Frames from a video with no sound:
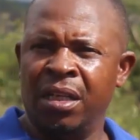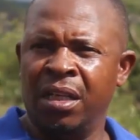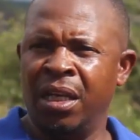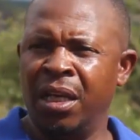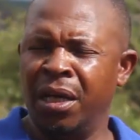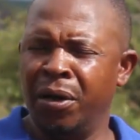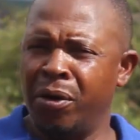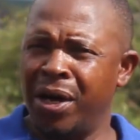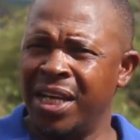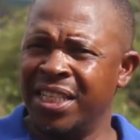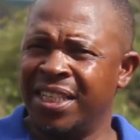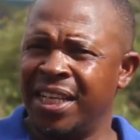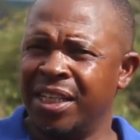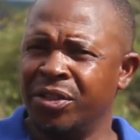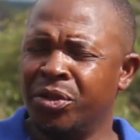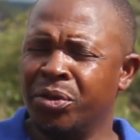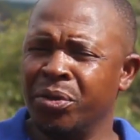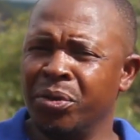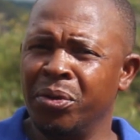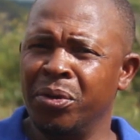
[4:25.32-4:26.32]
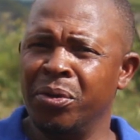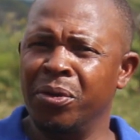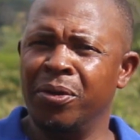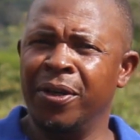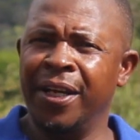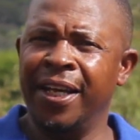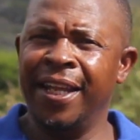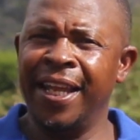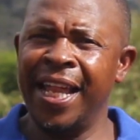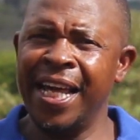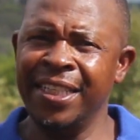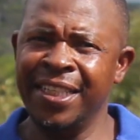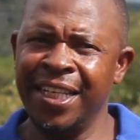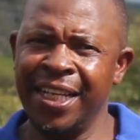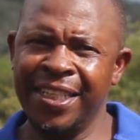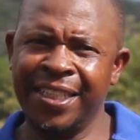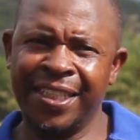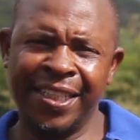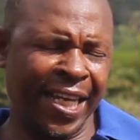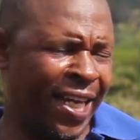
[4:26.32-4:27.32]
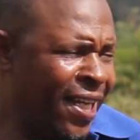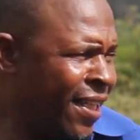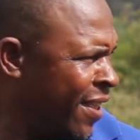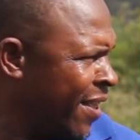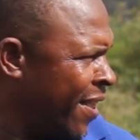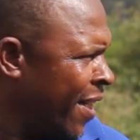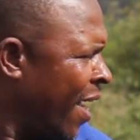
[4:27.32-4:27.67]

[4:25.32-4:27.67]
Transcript: To a large extent,